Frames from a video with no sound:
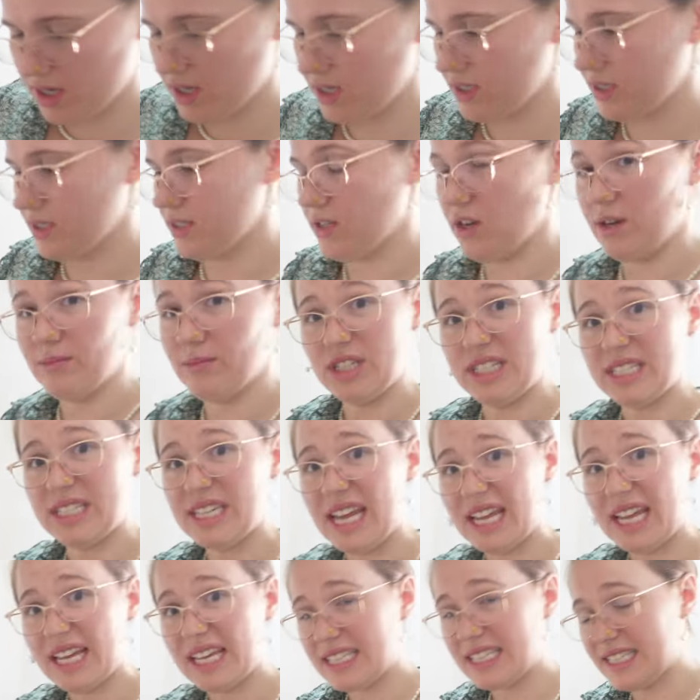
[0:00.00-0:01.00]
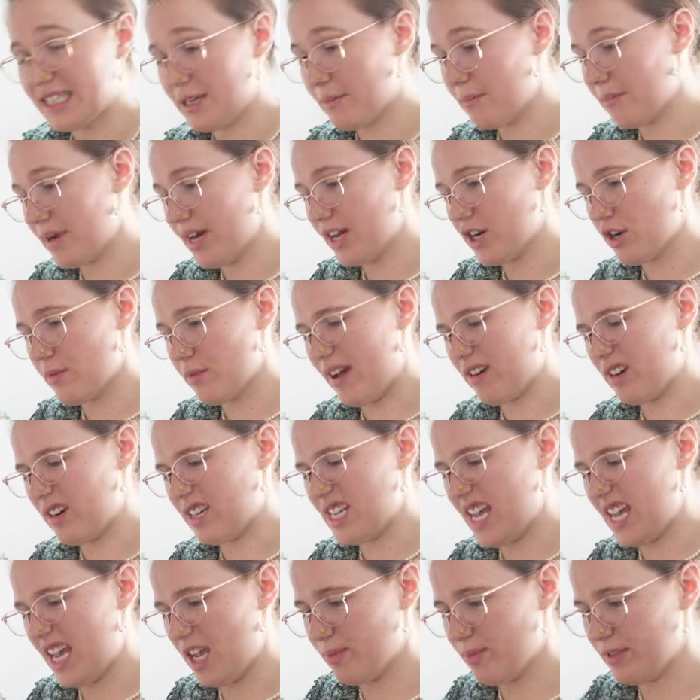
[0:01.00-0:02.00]
So I'm just taking some butter,
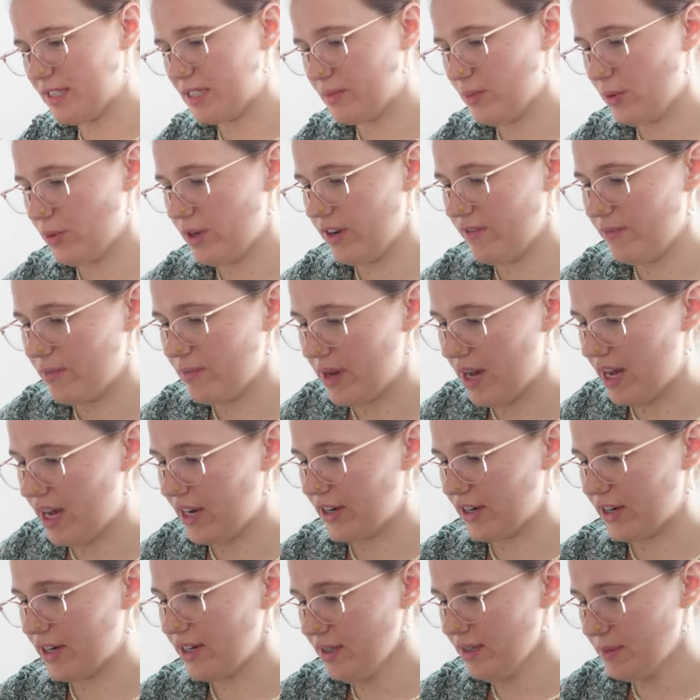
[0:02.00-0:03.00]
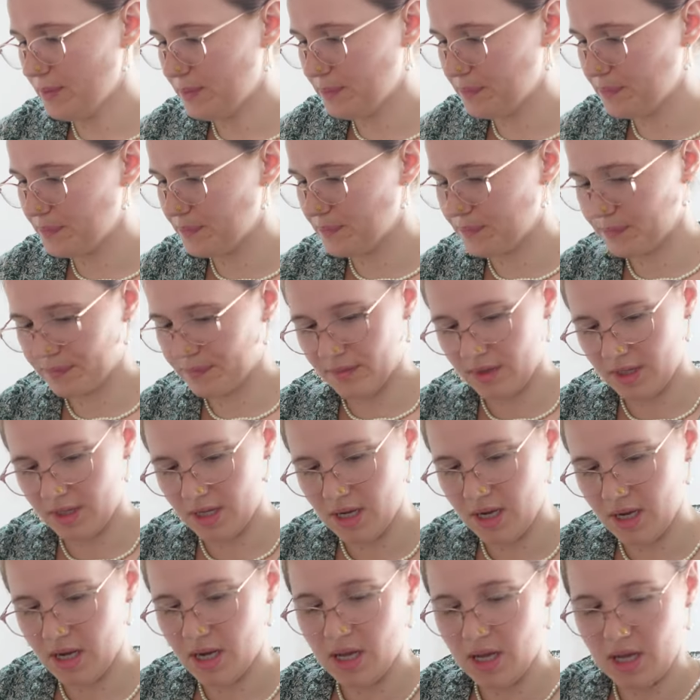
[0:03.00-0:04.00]
about a tablespoon of butter.
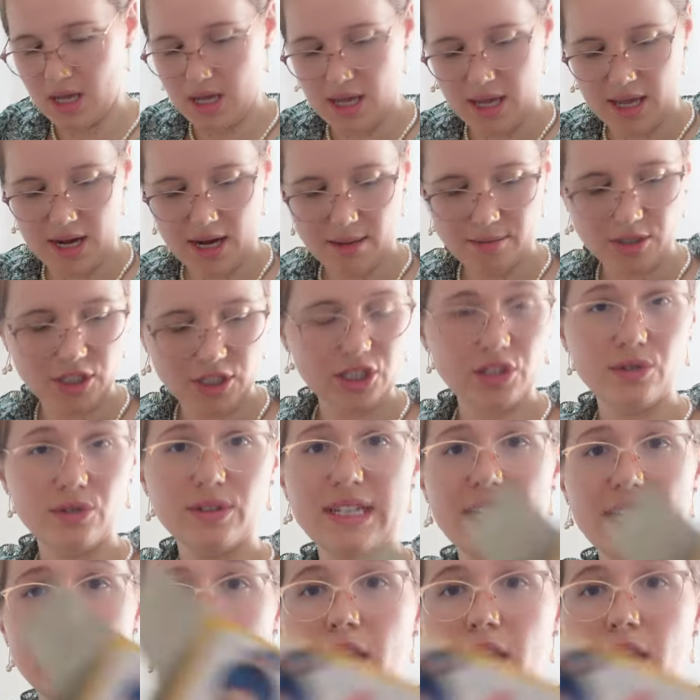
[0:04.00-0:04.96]
And I'm just using